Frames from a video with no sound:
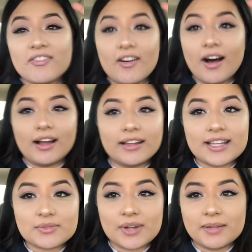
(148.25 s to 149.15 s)
fault.
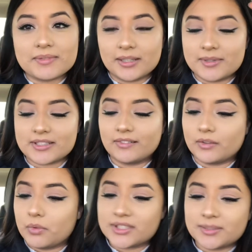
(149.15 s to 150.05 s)
That's what I keep telling myself. It
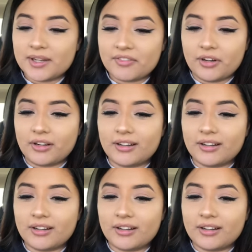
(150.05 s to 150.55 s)
wasn't my fault.